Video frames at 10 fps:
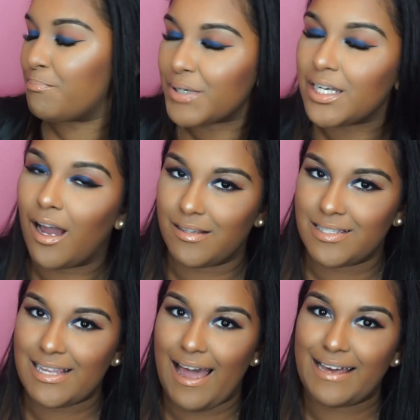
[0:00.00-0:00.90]

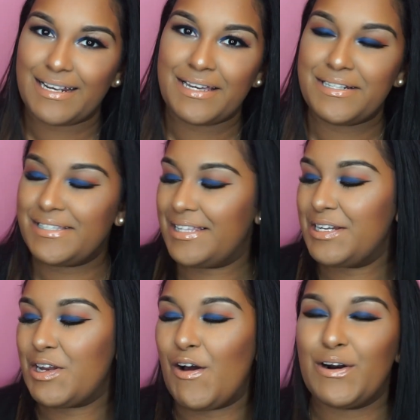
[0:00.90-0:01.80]
beyond sad. It is
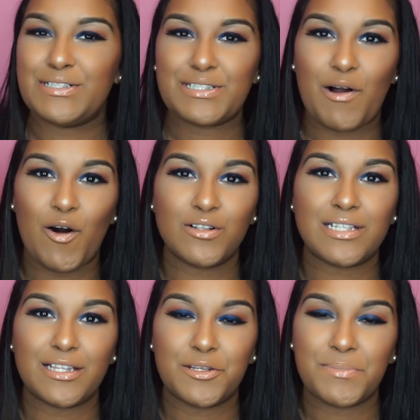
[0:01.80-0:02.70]
the NARS All
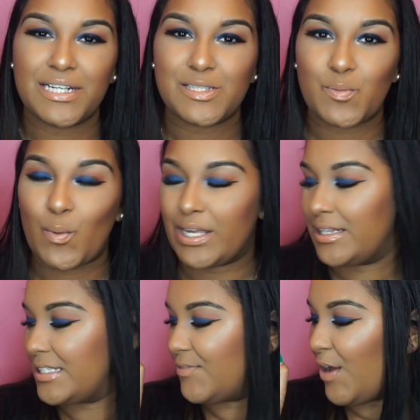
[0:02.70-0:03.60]
Day Luminous
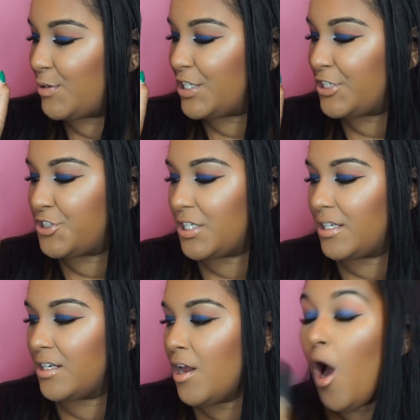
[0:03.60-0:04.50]
Weightless
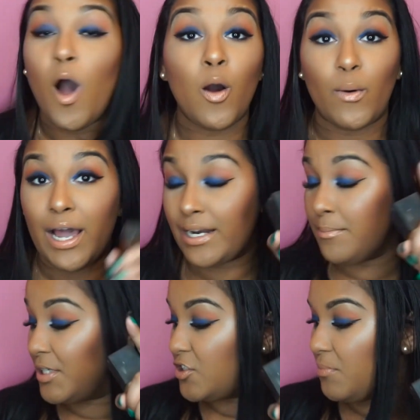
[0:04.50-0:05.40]
Foundation. Oh, I
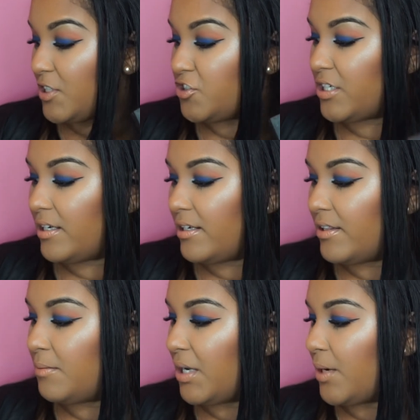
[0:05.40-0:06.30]
didn't mention my shade
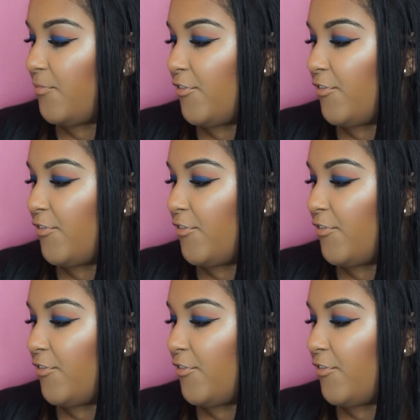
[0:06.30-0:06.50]
in the Makeup